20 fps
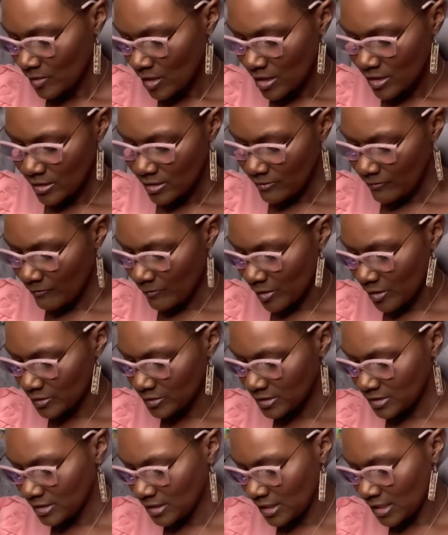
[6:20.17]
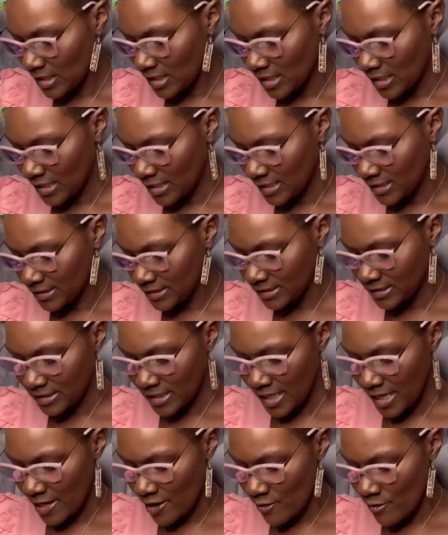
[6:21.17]
The first thing is
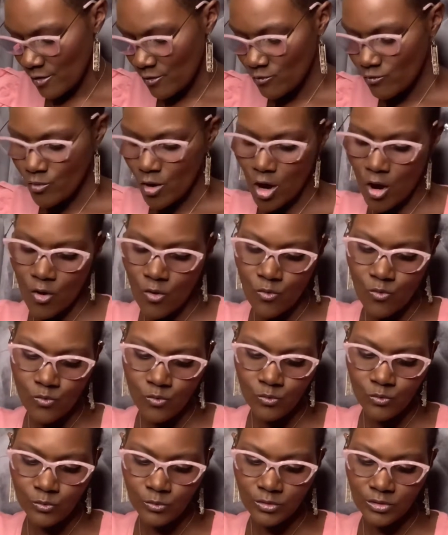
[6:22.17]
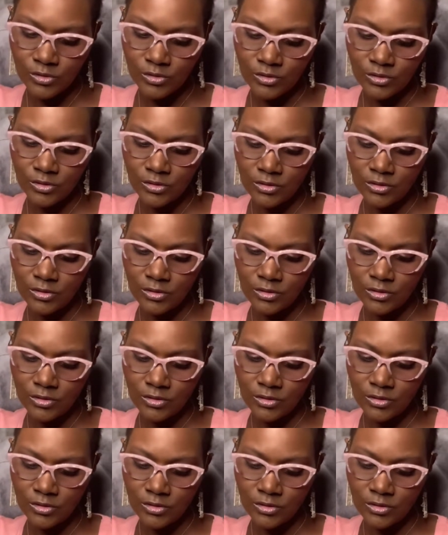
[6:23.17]
Sahara Rose.